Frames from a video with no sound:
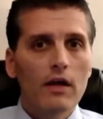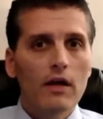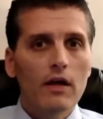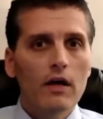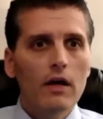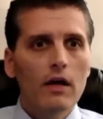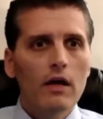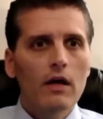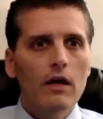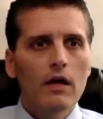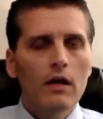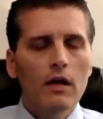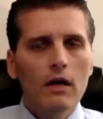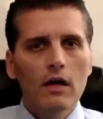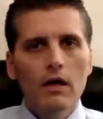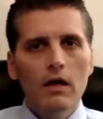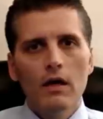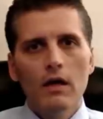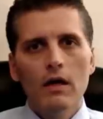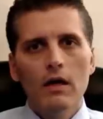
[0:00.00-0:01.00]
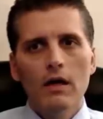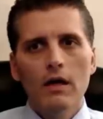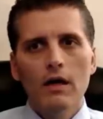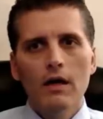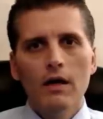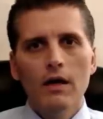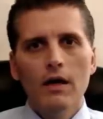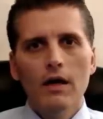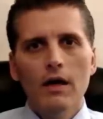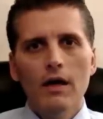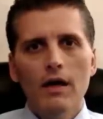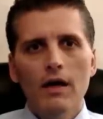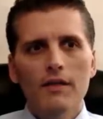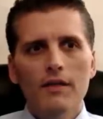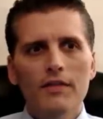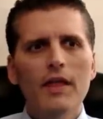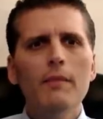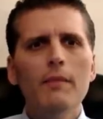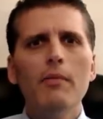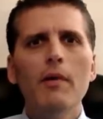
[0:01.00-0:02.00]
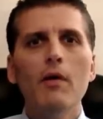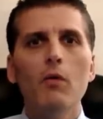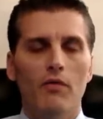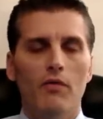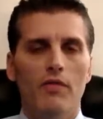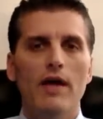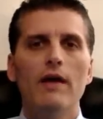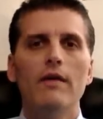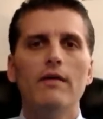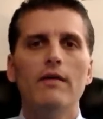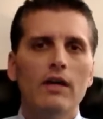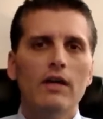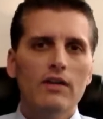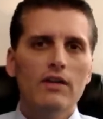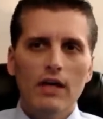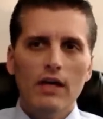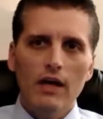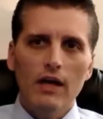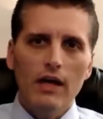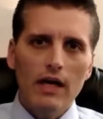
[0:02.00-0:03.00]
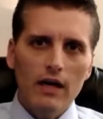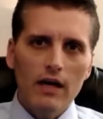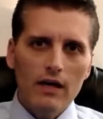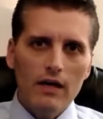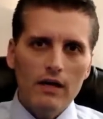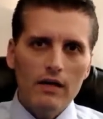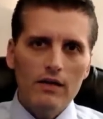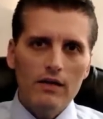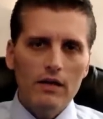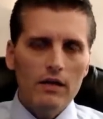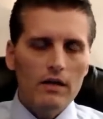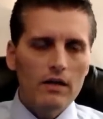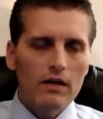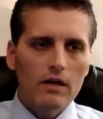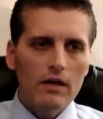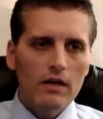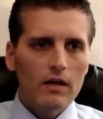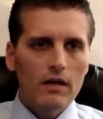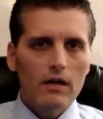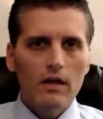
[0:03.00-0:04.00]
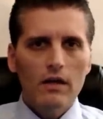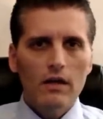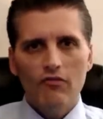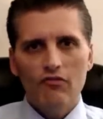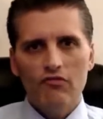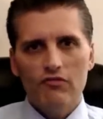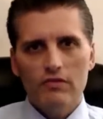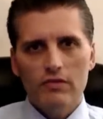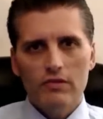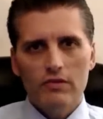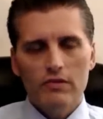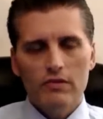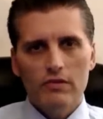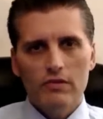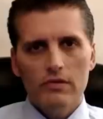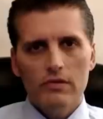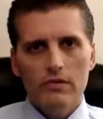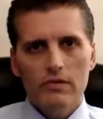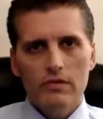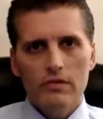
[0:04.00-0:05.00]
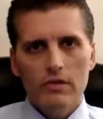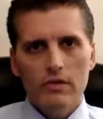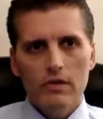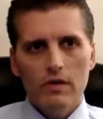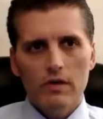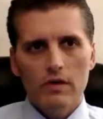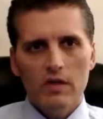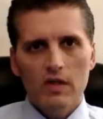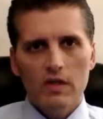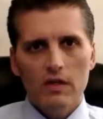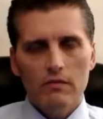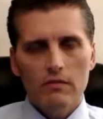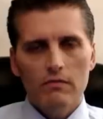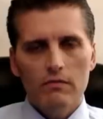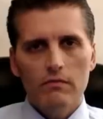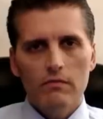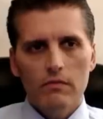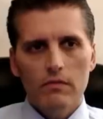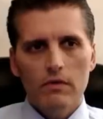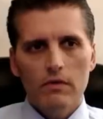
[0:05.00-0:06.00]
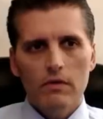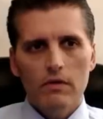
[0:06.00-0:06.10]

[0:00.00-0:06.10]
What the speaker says: We're buying bonds. The Swiss. The Swiss have a ton of U.S. stocks. The Swiss National Bank.